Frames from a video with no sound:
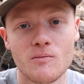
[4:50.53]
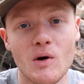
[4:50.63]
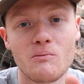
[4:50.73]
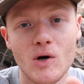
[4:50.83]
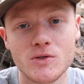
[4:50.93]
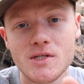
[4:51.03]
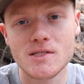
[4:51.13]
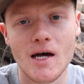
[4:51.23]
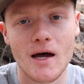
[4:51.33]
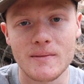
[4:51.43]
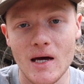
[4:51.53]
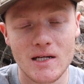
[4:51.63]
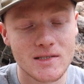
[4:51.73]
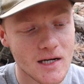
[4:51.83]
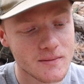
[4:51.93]
but most of the time,
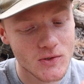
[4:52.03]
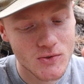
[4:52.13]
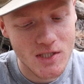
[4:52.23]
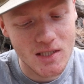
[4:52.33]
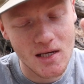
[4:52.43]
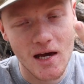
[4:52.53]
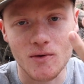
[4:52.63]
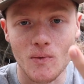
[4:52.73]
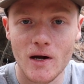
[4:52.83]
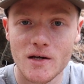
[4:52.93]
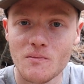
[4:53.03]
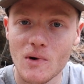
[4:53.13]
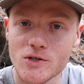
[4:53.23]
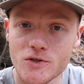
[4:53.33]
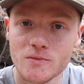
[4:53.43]
anytime you see a red
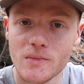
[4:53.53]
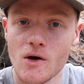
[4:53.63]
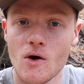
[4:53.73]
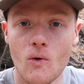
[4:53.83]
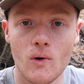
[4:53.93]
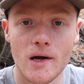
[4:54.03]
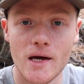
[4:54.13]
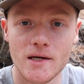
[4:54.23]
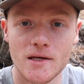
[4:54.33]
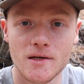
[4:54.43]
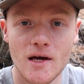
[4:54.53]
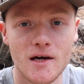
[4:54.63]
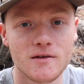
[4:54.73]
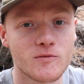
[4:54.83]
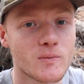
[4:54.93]
mushroom or any
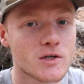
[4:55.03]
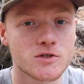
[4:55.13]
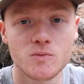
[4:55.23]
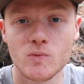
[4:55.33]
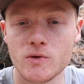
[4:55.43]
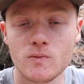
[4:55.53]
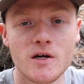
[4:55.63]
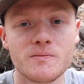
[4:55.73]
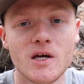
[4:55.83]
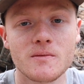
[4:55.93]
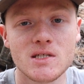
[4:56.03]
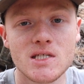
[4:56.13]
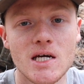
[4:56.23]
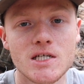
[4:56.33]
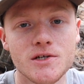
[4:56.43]
kind of mushroom with red
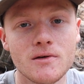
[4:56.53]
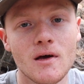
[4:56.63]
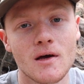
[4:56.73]
pigmentation,